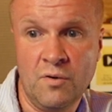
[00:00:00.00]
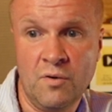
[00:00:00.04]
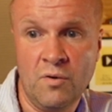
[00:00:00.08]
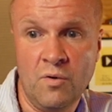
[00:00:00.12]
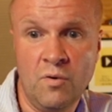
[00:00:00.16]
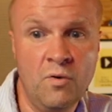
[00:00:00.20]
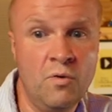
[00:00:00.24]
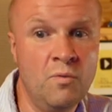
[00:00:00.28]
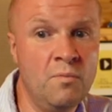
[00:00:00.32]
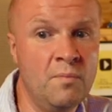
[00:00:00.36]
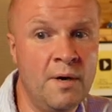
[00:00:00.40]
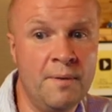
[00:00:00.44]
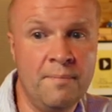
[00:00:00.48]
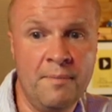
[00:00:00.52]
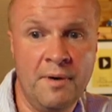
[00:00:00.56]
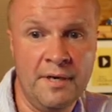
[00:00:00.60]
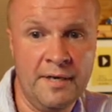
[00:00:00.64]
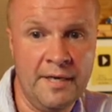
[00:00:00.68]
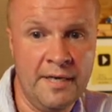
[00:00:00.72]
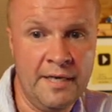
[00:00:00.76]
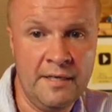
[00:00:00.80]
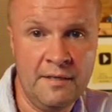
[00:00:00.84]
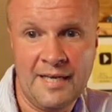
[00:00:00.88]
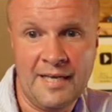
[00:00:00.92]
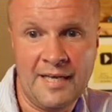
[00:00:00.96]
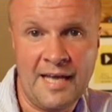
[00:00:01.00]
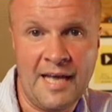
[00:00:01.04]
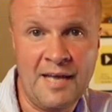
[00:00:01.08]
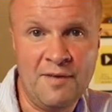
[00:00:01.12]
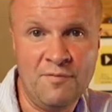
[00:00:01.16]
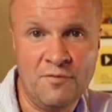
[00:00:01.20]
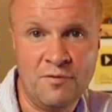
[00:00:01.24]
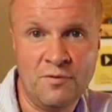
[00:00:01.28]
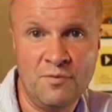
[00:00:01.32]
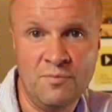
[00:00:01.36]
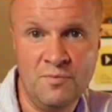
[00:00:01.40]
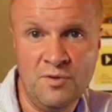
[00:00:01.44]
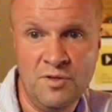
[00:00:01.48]
all my money came
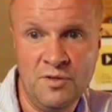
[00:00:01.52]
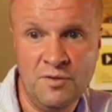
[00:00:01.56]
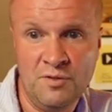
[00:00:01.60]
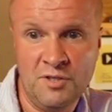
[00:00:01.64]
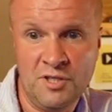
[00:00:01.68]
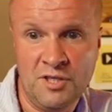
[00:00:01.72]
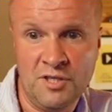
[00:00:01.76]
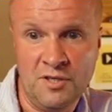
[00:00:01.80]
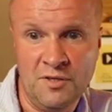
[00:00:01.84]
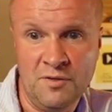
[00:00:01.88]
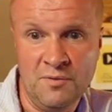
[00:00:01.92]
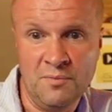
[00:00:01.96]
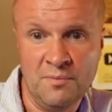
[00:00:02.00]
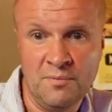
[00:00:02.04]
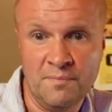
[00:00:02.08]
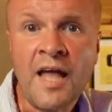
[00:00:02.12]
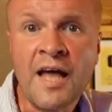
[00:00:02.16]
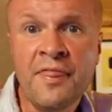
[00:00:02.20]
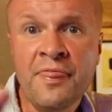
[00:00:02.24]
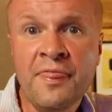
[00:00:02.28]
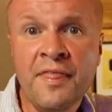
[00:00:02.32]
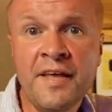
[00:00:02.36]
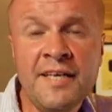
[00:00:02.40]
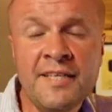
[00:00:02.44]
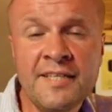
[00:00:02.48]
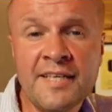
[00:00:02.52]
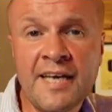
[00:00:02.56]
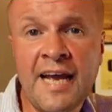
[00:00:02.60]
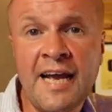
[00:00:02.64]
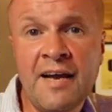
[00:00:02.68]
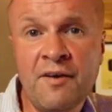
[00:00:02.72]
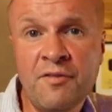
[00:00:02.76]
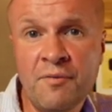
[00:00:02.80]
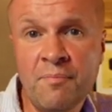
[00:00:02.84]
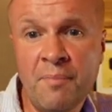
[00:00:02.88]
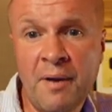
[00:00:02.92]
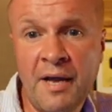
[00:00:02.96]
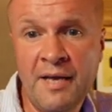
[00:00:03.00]
from YouTube. And these are
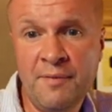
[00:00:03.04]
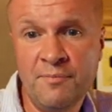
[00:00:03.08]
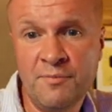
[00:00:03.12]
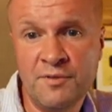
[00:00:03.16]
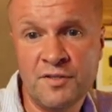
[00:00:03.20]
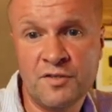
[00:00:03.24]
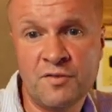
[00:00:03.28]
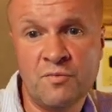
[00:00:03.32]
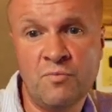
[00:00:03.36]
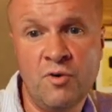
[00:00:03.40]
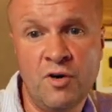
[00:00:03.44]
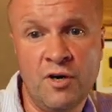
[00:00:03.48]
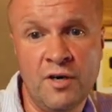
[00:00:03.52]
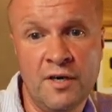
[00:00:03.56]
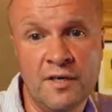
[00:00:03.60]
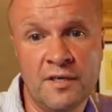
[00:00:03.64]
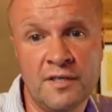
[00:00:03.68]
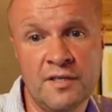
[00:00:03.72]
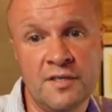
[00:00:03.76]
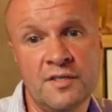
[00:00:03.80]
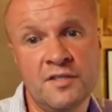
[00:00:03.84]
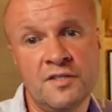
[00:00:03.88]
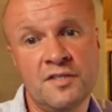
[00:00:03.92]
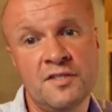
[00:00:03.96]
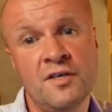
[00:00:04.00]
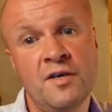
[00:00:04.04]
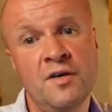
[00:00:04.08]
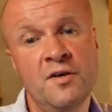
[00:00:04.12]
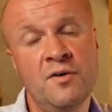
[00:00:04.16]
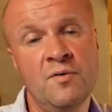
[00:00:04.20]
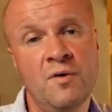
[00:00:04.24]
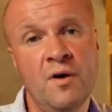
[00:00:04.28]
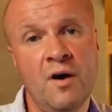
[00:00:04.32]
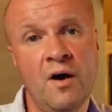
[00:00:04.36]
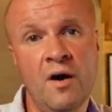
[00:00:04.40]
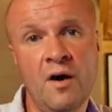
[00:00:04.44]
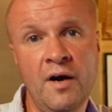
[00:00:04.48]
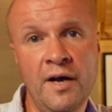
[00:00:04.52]
how the payments work.
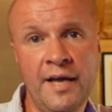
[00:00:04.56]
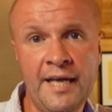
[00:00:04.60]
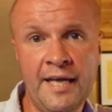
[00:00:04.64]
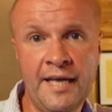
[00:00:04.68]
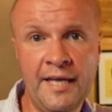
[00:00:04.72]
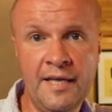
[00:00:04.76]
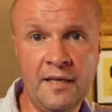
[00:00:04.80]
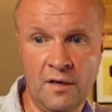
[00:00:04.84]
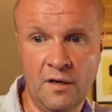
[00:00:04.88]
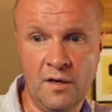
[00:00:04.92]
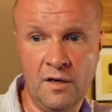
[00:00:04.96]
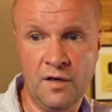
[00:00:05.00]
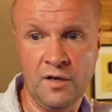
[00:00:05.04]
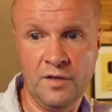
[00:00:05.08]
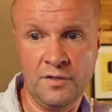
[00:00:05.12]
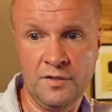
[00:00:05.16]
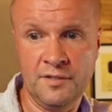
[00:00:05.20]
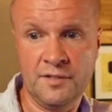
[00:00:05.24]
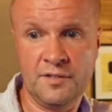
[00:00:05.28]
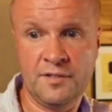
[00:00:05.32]
So I earned